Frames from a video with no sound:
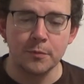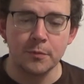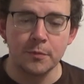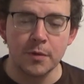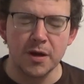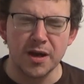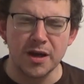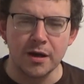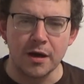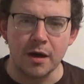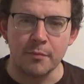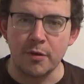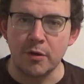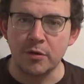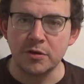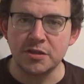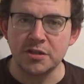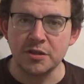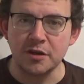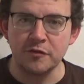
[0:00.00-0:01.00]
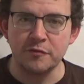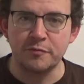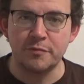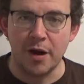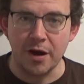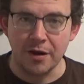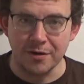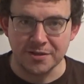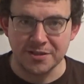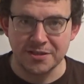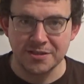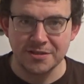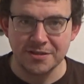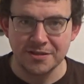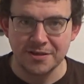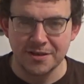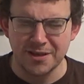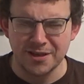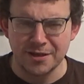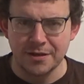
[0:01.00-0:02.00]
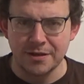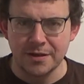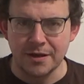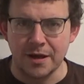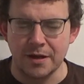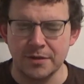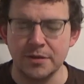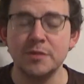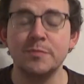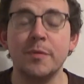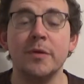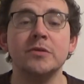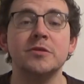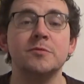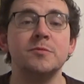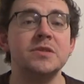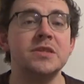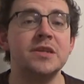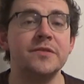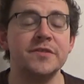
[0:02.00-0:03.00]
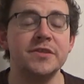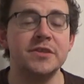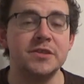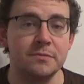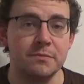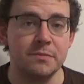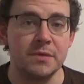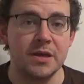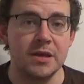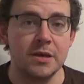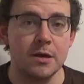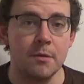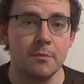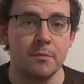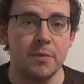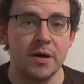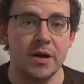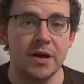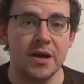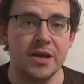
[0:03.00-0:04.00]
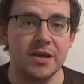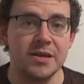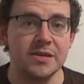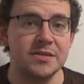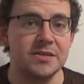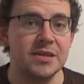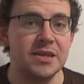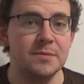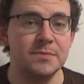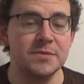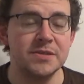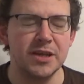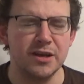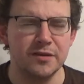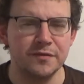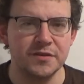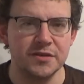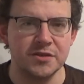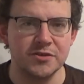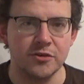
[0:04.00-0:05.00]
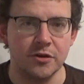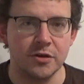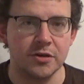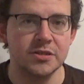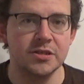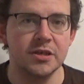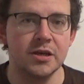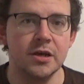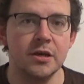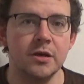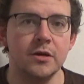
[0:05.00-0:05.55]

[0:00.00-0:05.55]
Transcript: of parts, and this box was given to me by Team Self Destruct,